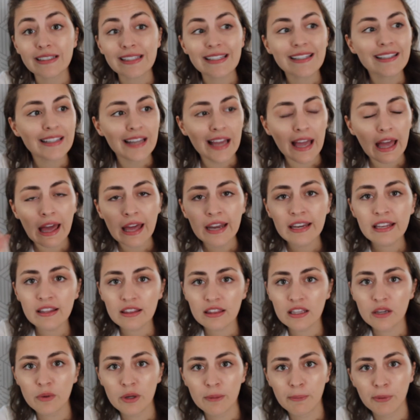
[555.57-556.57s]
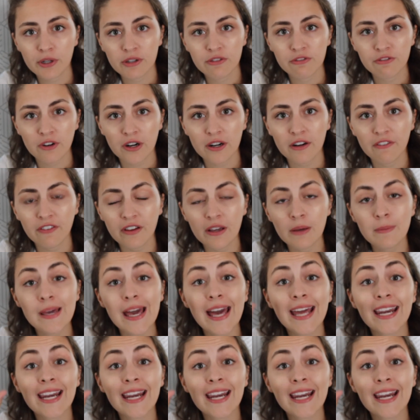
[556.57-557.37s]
eat anything we put in front of him,